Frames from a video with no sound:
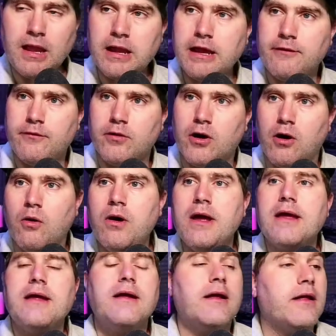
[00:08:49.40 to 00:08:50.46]
even though
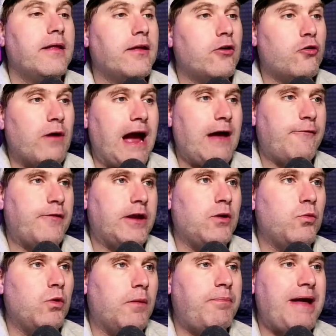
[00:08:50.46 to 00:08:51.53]

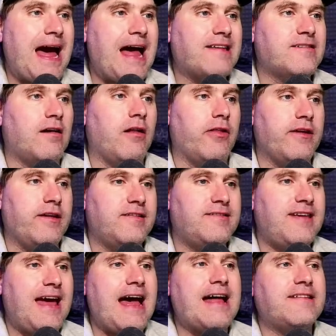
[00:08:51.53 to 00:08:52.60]
Graphene will pass all these
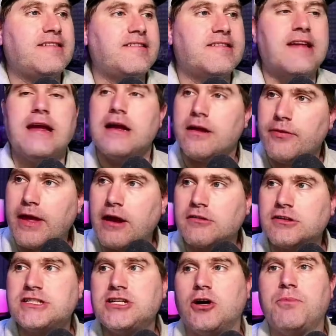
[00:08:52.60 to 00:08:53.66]
tests, they
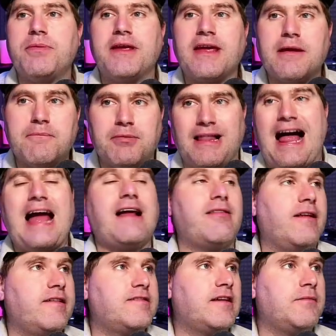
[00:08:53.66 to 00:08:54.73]
are still being
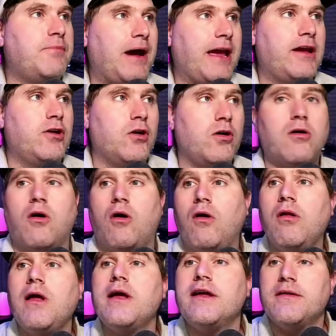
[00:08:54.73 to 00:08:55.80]
blacklisted by
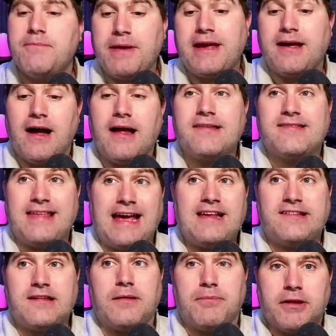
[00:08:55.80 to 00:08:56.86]
Google because they
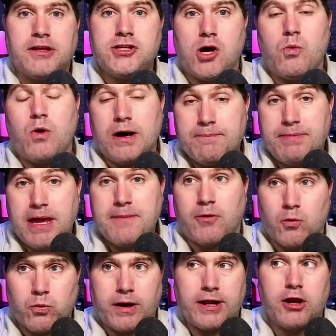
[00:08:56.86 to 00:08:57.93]
simply don't want
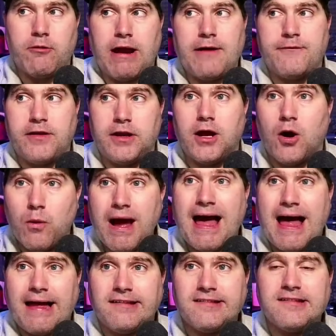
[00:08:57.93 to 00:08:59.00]
people running
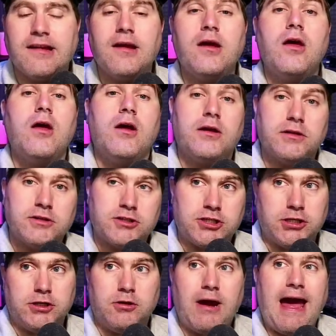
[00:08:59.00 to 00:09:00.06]
GrapheneOS
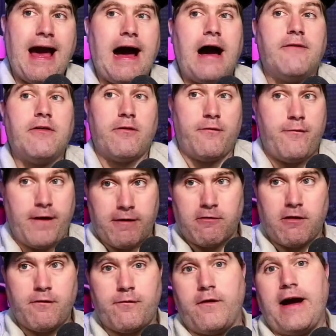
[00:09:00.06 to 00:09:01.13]
to have
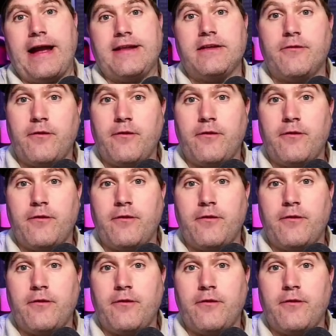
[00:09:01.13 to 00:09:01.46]
verified